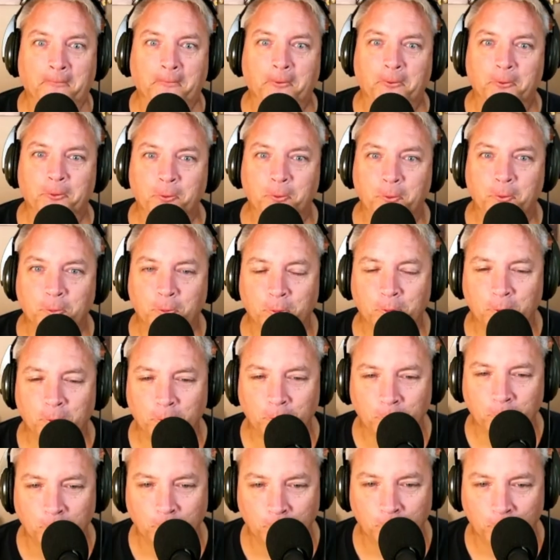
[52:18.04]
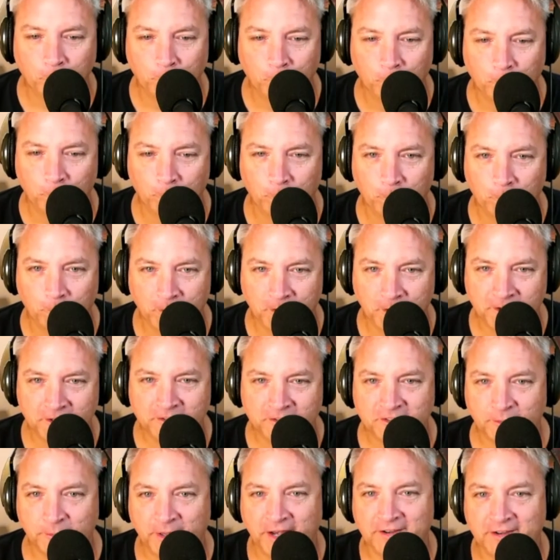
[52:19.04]
ooh,
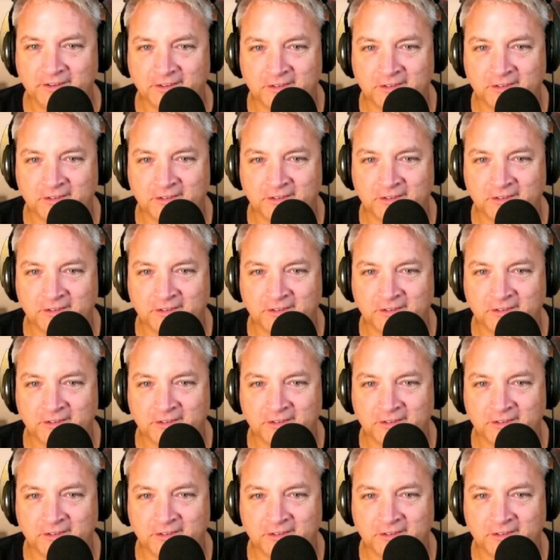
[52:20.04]
somebody